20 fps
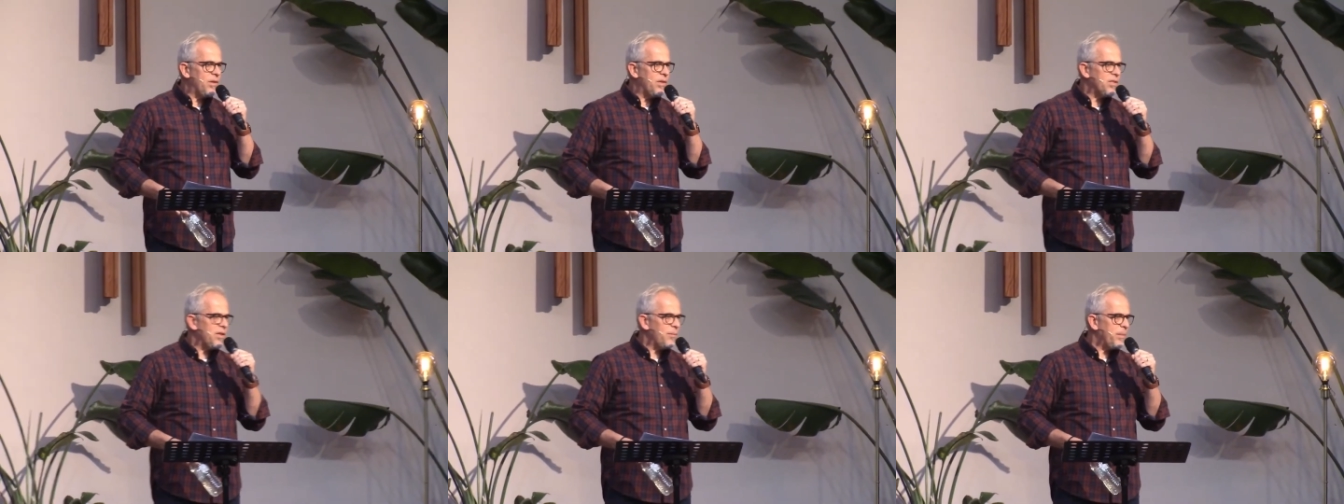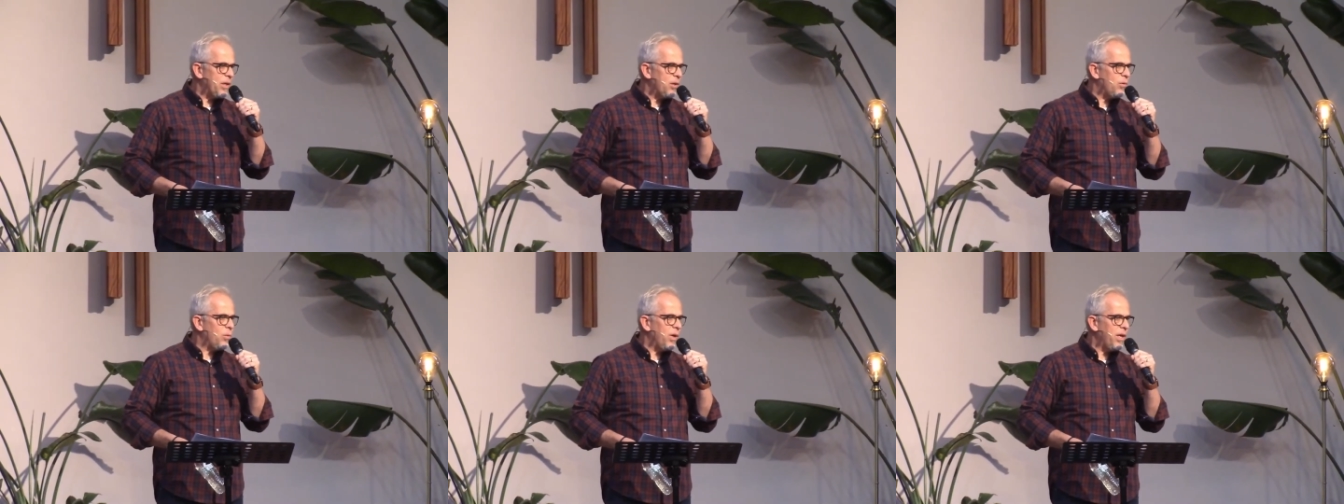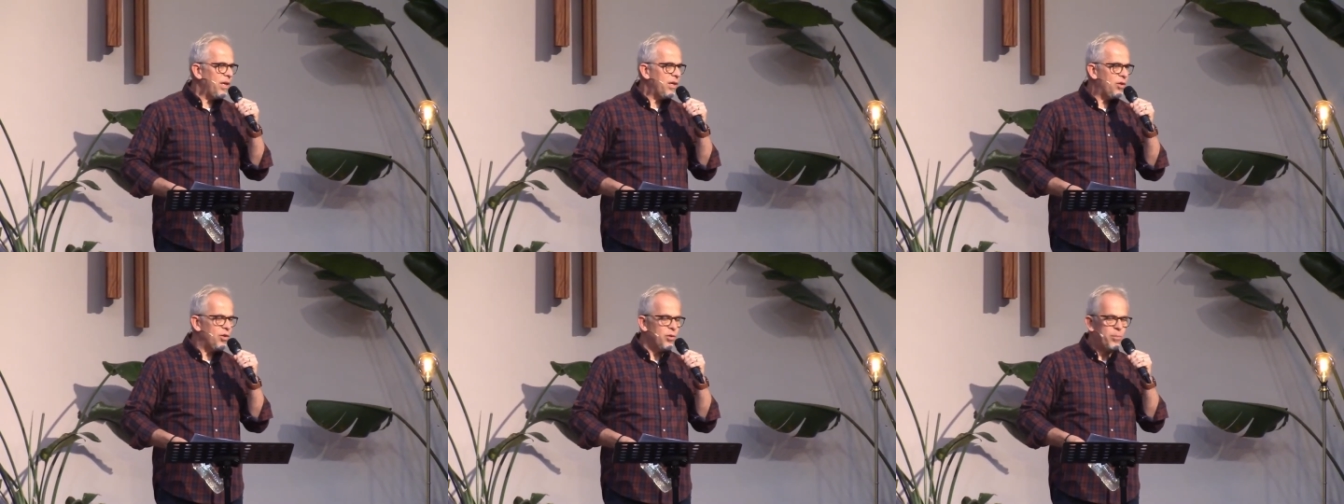because I've been
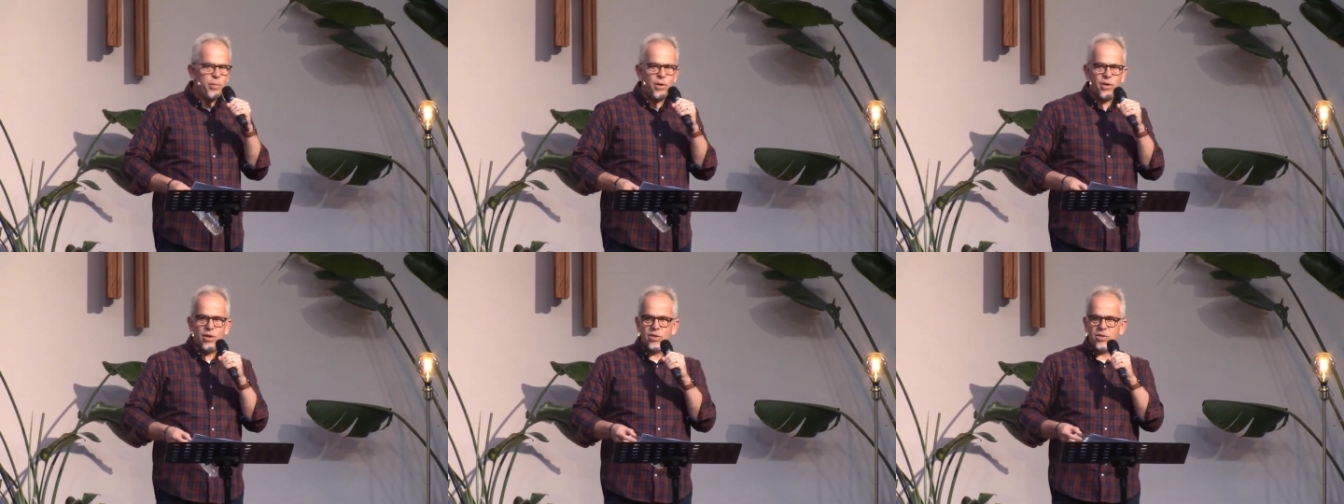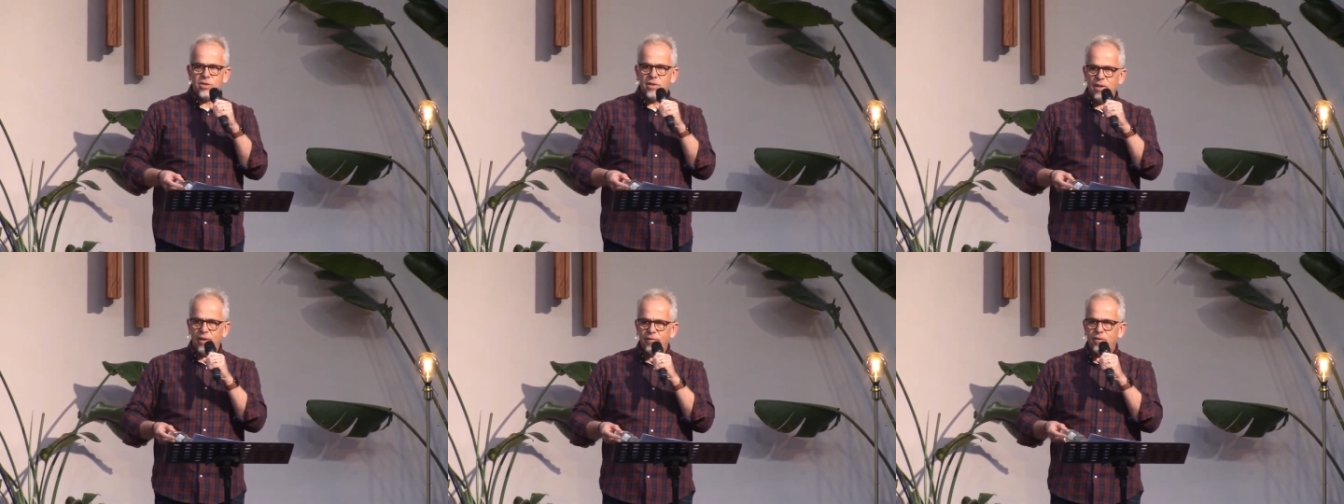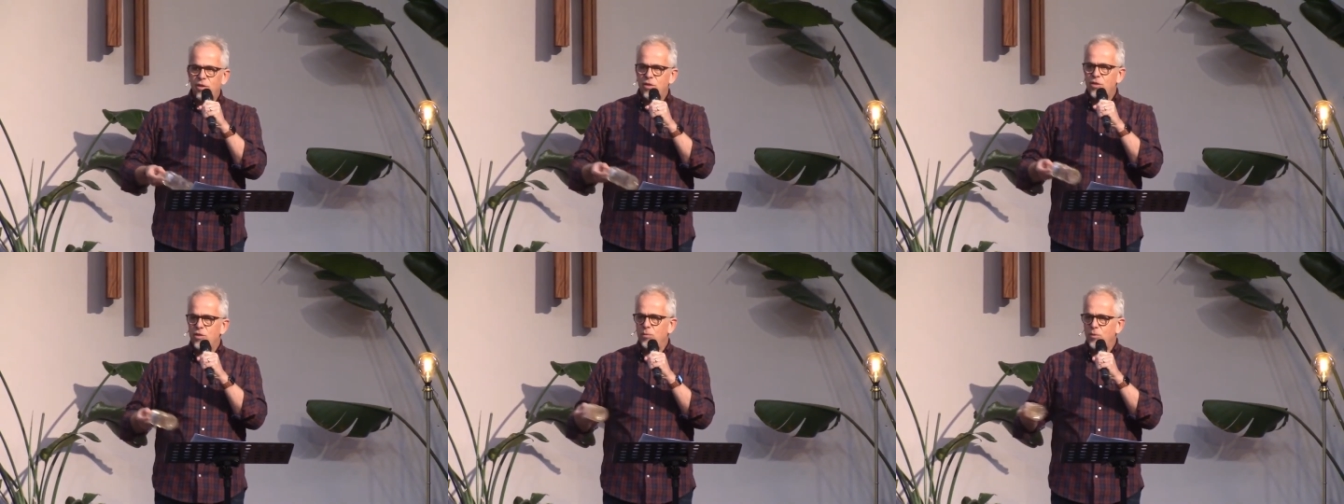quite a good person. I've
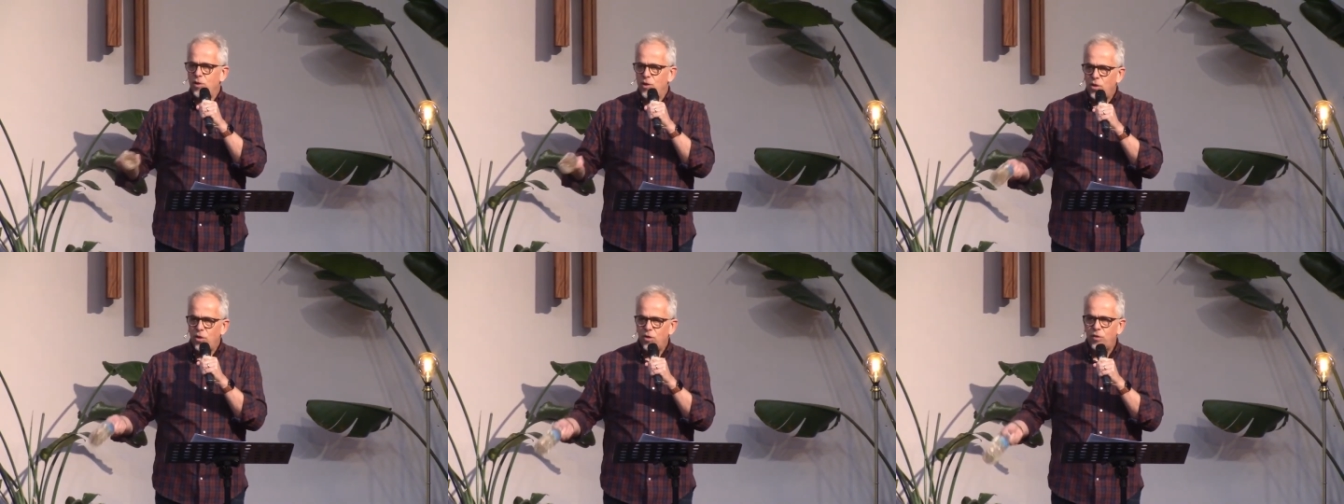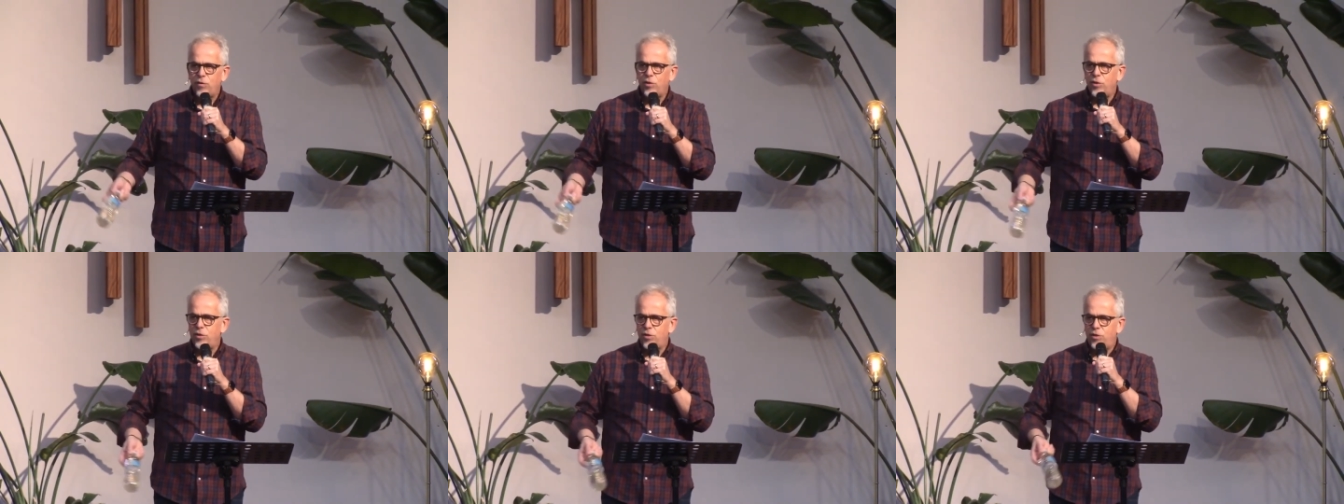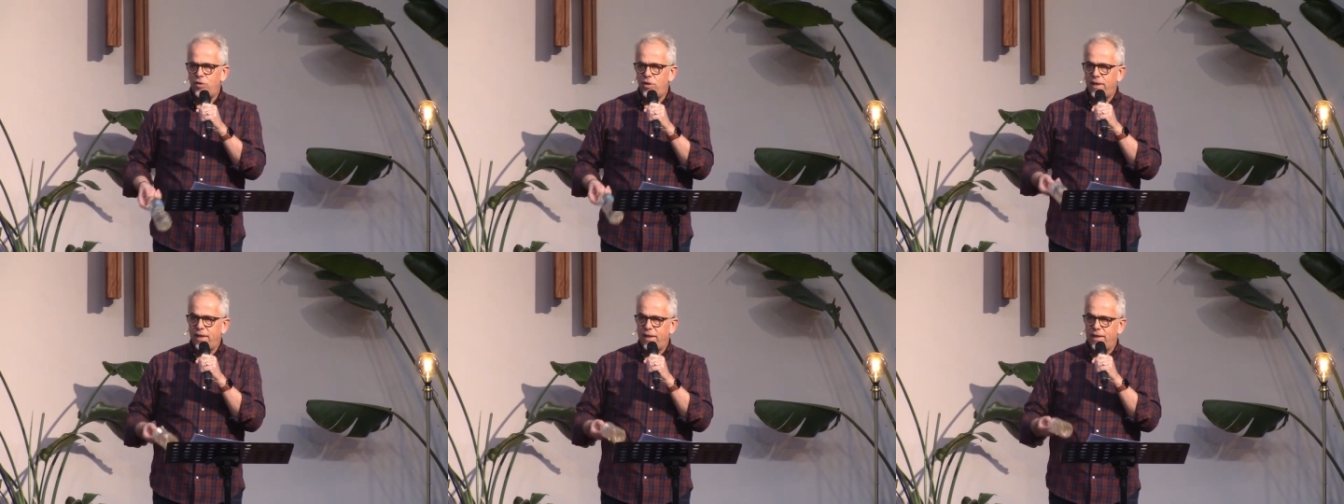done some, a lot of
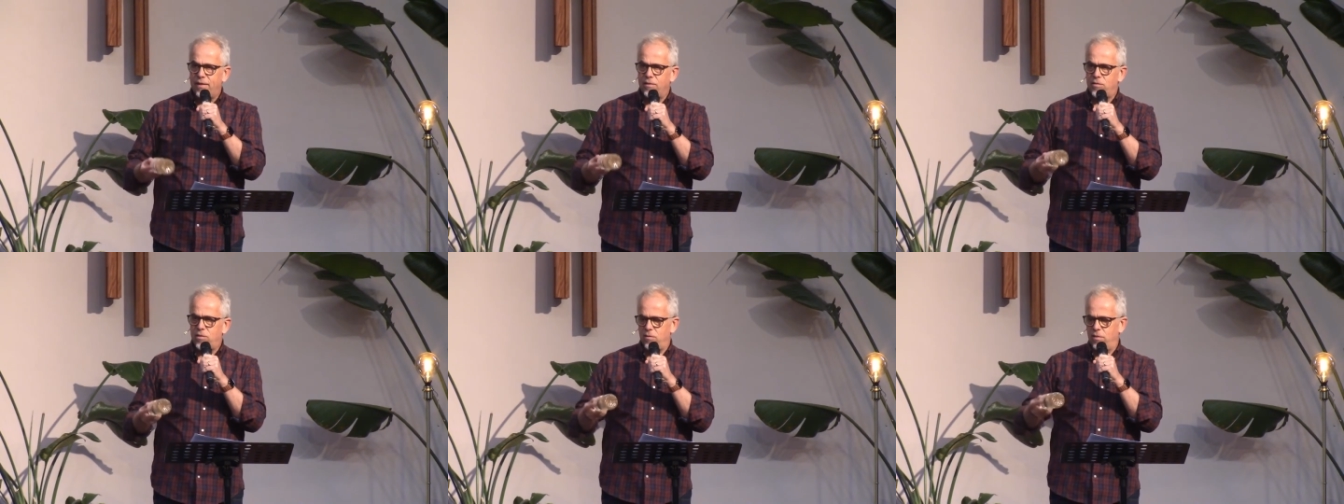good things.